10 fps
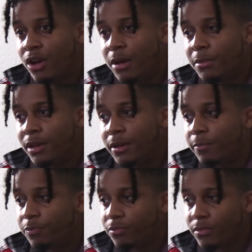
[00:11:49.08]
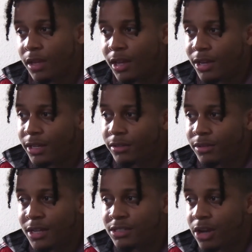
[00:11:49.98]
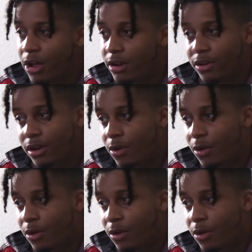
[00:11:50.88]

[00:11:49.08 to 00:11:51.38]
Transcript: You know what I mean? And that's not